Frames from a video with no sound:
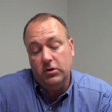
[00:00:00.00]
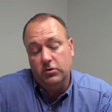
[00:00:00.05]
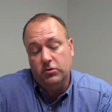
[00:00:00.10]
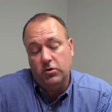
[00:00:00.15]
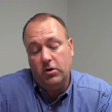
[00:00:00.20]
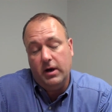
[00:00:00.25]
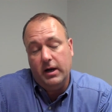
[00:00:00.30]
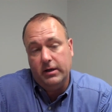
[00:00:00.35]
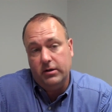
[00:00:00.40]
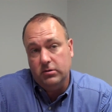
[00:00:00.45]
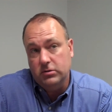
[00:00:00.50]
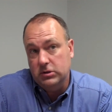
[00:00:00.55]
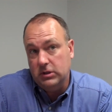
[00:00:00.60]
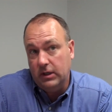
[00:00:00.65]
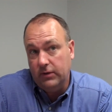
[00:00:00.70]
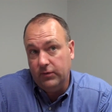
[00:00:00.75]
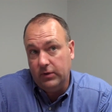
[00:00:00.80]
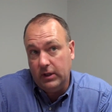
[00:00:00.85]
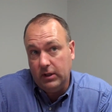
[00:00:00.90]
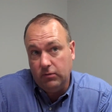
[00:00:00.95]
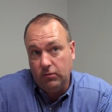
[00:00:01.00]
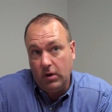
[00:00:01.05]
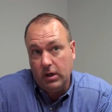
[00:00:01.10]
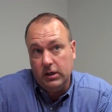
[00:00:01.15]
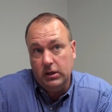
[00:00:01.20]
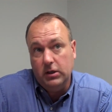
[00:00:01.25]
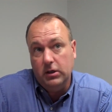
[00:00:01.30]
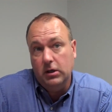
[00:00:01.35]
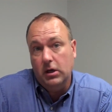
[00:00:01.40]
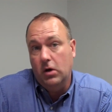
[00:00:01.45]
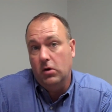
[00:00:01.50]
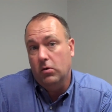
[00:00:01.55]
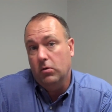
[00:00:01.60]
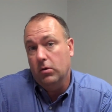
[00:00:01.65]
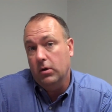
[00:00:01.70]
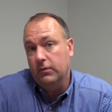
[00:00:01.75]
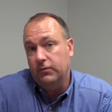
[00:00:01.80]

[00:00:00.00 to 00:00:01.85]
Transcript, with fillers: your tractors and everything ready to go, or